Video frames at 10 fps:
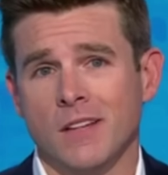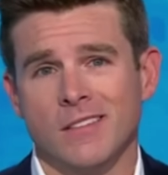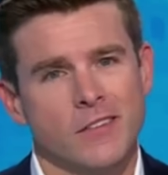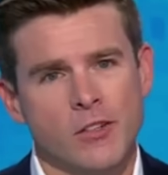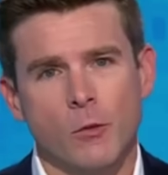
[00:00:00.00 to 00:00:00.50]
to
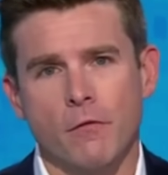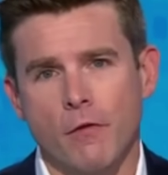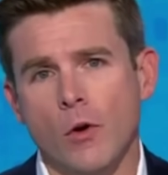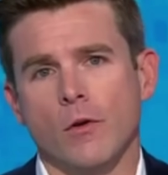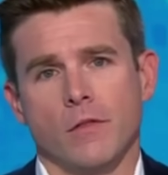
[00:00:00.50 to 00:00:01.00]
listen to what
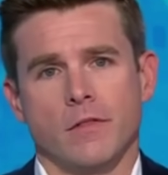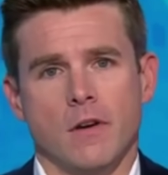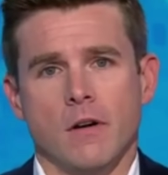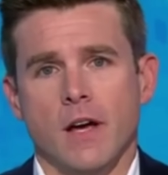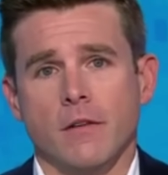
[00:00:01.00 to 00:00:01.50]
voters
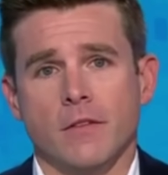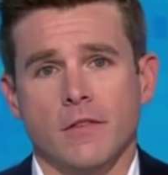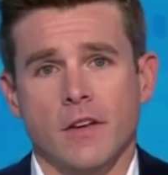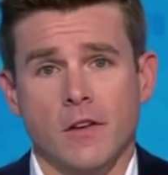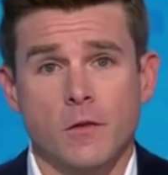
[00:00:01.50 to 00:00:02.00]
there have to
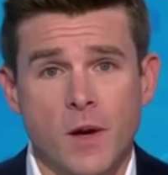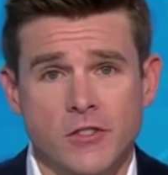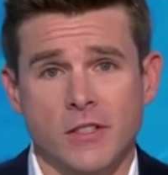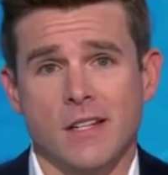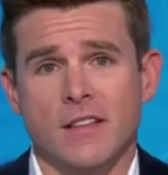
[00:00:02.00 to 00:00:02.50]
say,
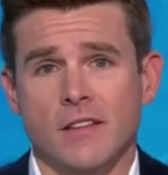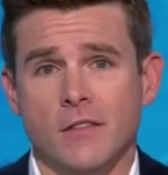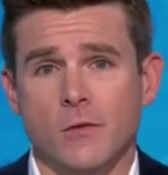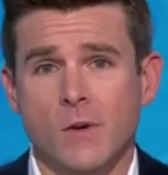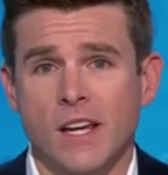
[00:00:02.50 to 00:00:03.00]
especially in the
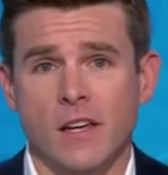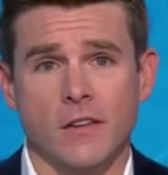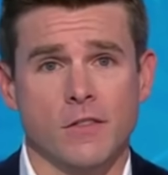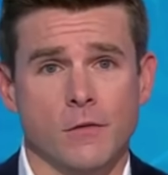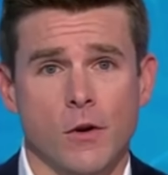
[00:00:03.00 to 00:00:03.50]

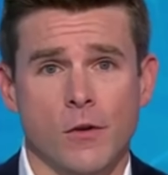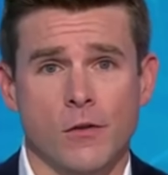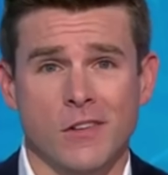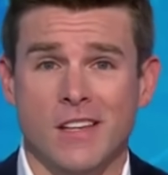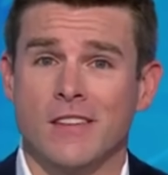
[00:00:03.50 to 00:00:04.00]
swingiest of
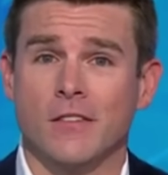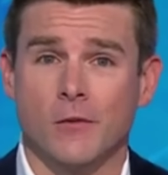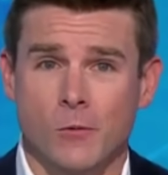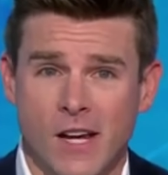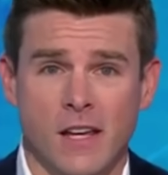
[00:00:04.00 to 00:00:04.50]
voters in the
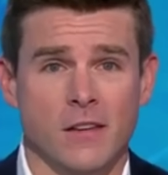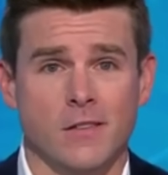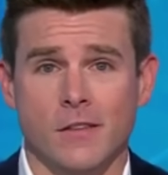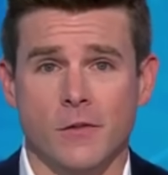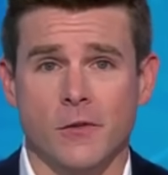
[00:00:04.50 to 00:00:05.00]

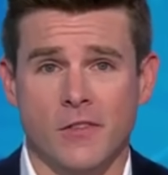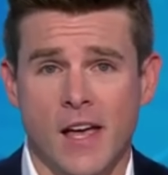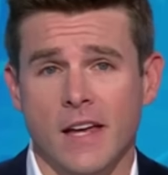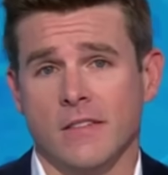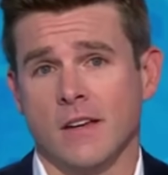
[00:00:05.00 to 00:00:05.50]
swingiest of
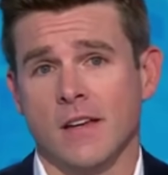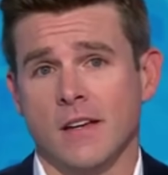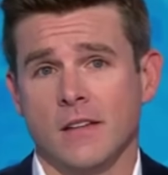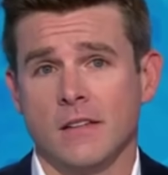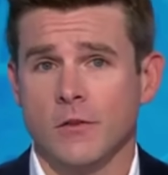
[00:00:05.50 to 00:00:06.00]
states.
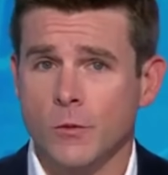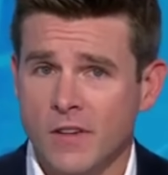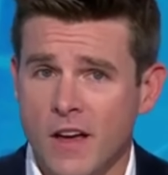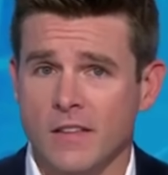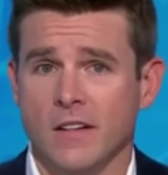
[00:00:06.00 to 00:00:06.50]
These are
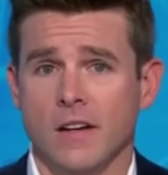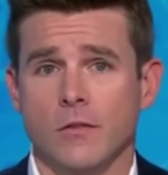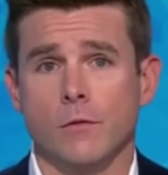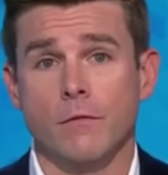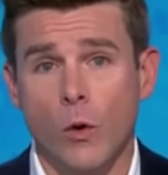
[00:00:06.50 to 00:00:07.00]
Wisconsinites
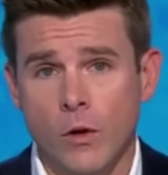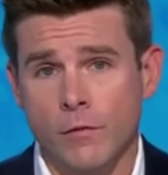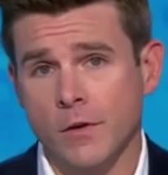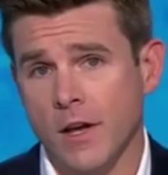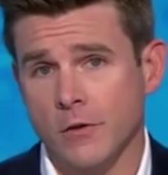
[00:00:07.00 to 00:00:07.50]
who voted
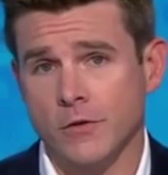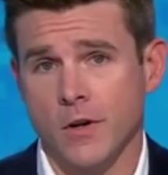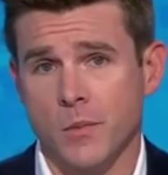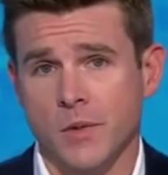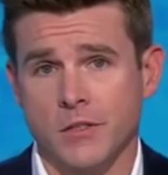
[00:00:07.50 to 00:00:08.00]
for Donald
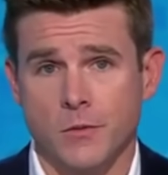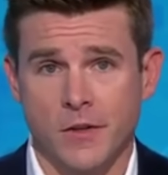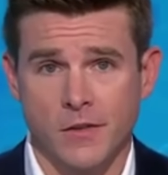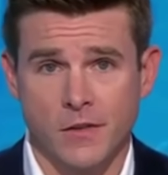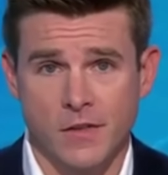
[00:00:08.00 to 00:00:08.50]
Trump in
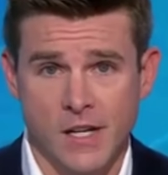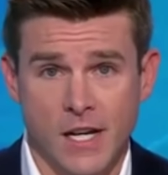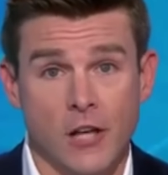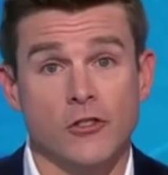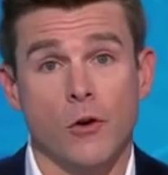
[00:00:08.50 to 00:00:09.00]

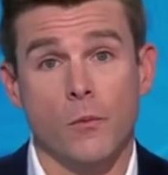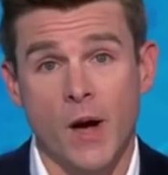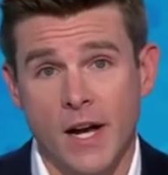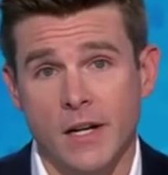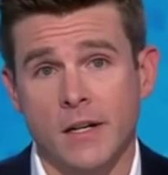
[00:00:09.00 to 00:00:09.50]
2016 and Joe
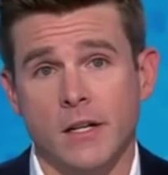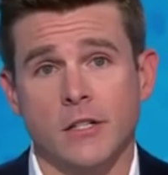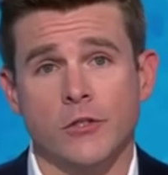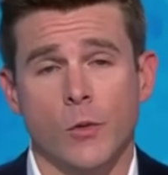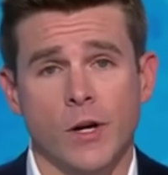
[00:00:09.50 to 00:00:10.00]
Biden
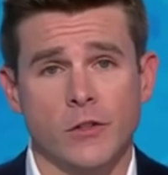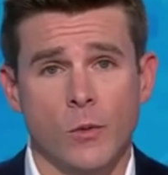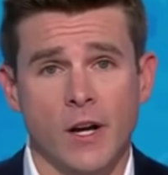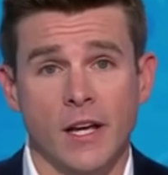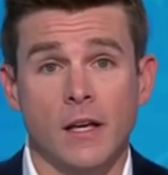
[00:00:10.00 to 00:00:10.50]
in
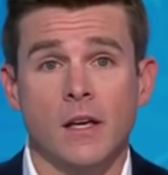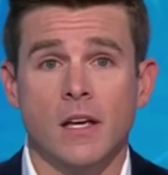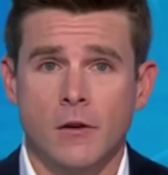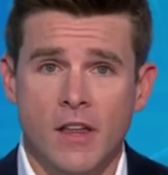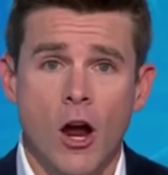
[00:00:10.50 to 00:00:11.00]
2020.
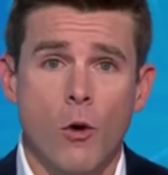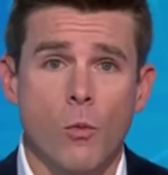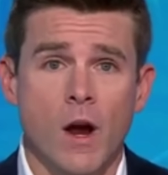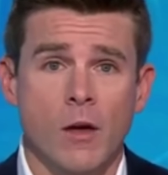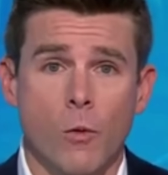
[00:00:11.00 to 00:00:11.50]
Here they are
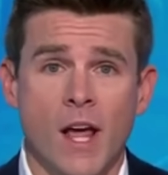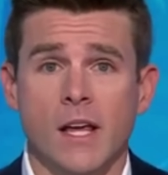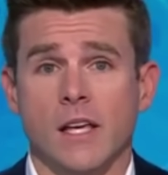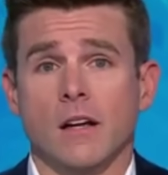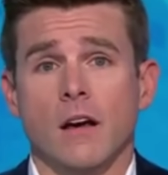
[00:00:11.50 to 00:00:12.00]

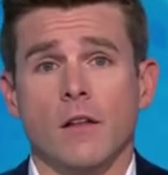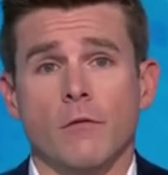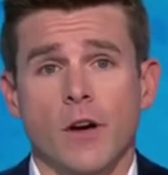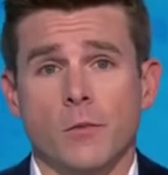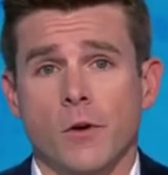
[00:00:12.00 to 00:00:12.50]
weighing in on
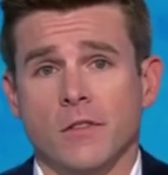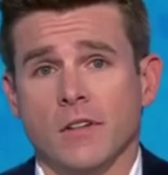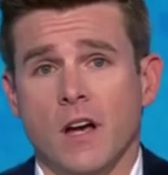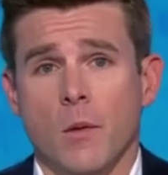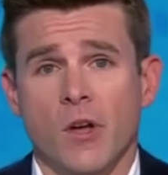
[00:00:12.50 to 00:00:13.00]
Vice
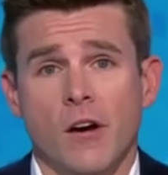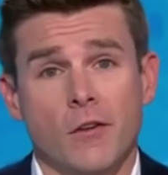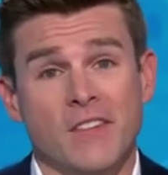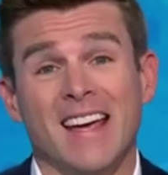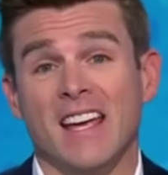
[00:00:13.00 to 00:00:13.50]
President Kamala
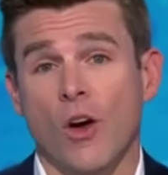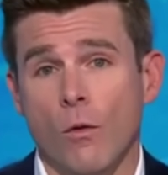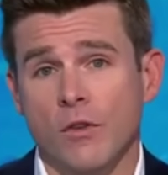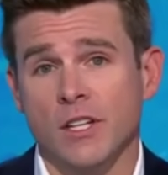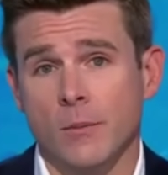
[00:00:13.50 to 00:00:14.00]
Harris taking
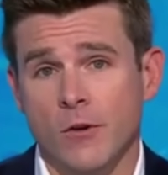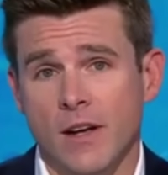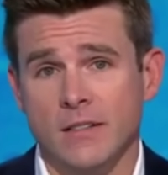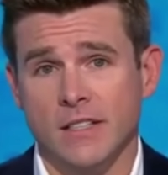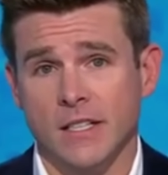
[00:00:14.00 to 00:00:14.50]
over the
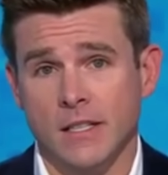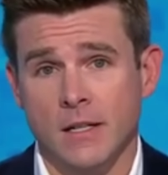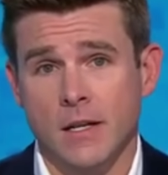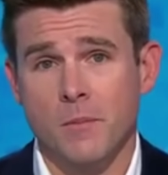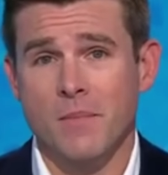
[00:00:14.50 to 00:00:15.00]
Democratic ticket.
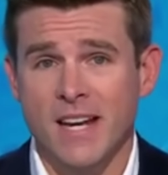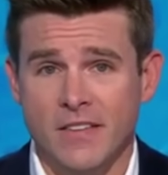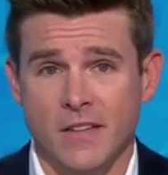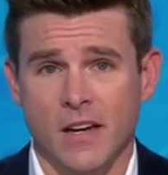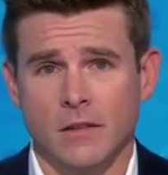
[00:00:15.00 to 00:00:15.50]
Many
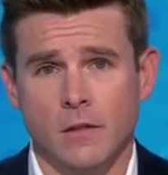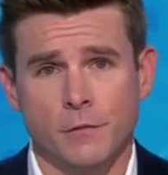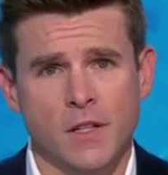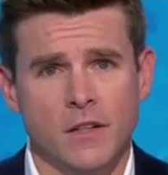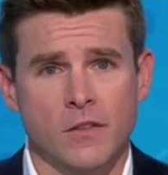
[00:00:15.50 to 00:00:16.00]
say they're
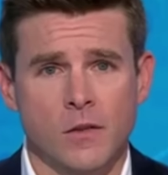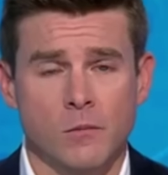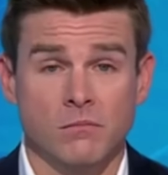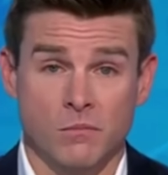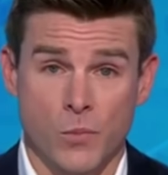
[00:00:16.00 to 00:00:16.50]
feeling
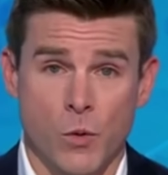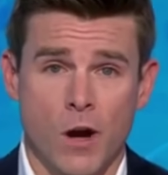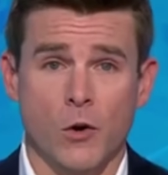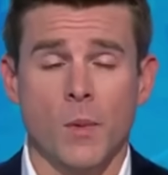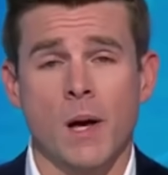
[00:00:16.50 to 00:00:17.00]
some
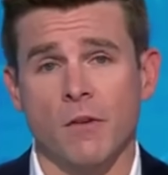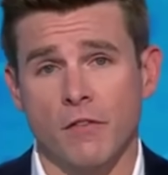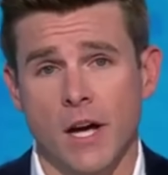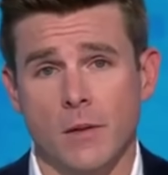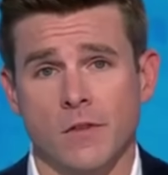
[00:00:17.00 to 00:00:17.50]
Barack Obama
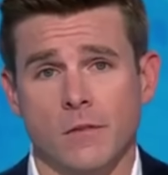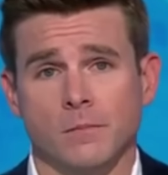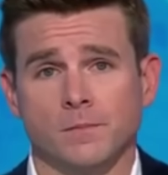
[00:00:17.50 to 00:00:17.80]
vibes.